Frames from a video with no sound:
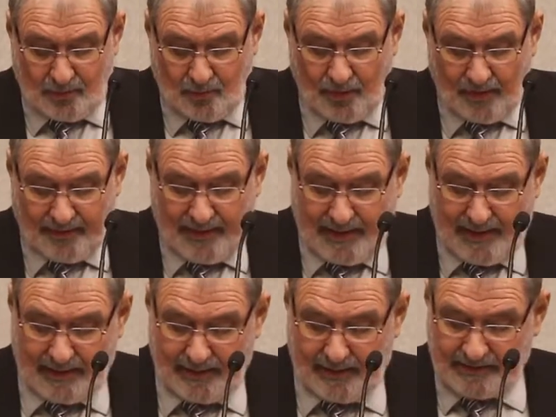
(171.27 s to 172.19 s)
One of the
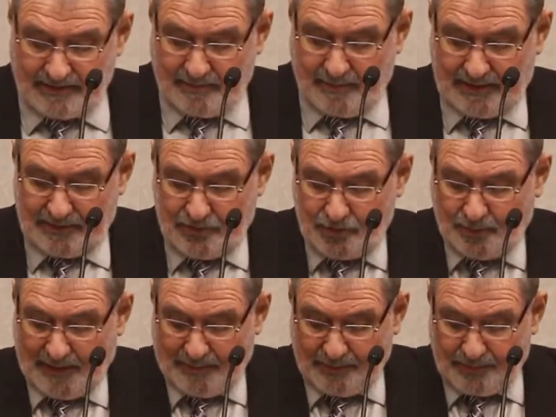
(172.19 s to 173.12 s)
highlights of my
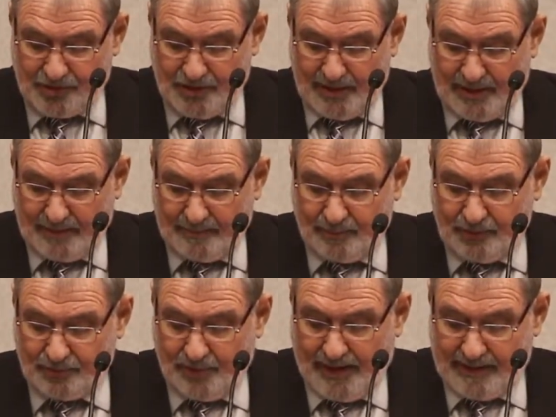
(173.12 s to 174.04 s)
newspaper job
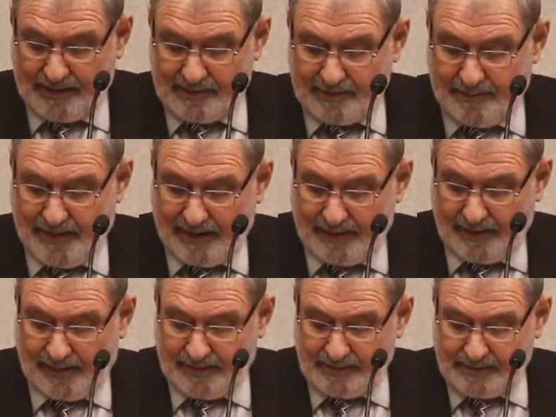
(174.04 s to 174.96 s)
was writing the
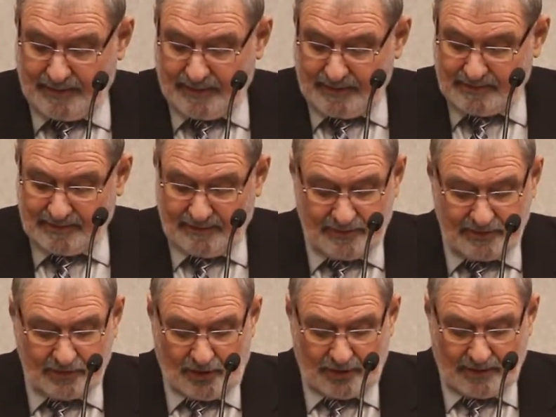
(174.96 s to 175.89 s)
byline text of the
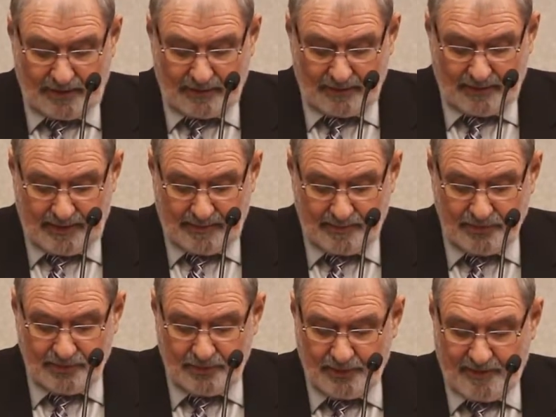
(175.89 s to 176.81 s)
Star-Telegram's
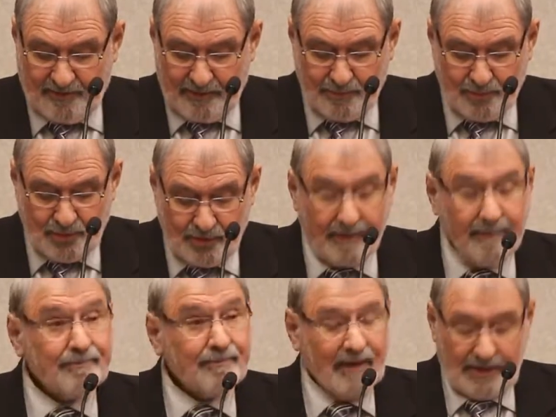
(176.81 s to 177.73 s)
terrific book,
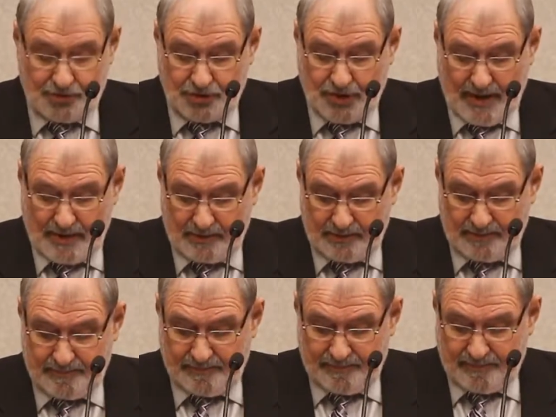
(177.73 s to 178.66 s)

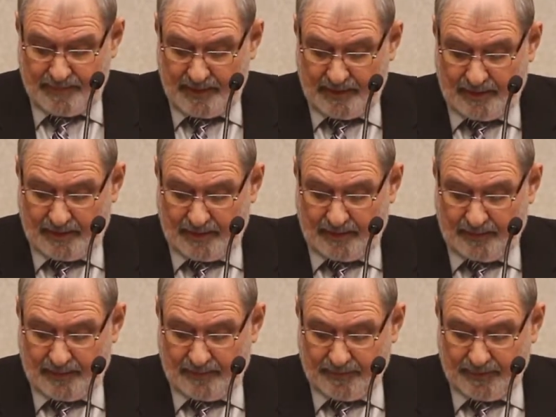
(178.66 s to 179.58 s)
Shattered,
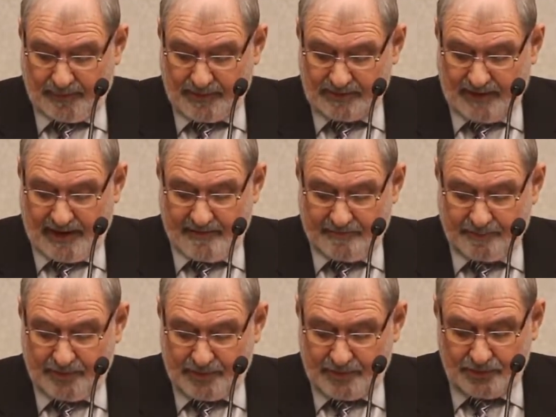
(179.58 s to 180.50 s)
the
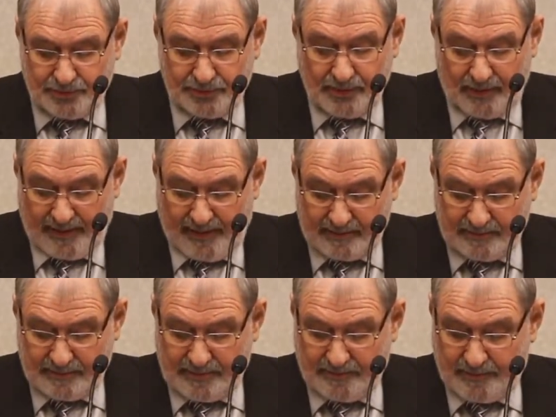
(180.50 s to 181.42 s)
staff-produced classic